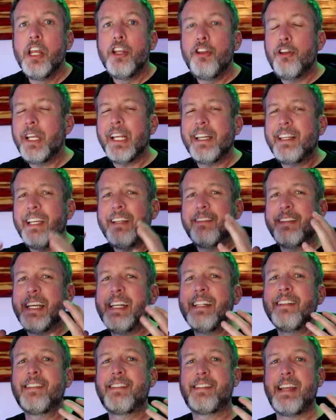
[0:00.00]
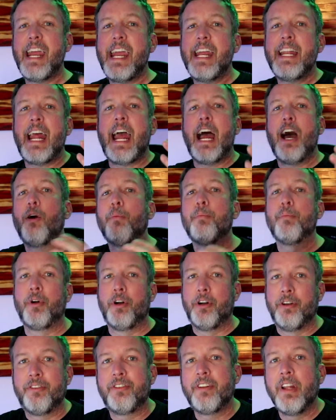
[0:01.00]
you get these insane
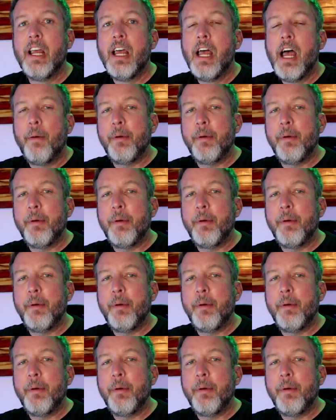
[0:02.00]
outbursts.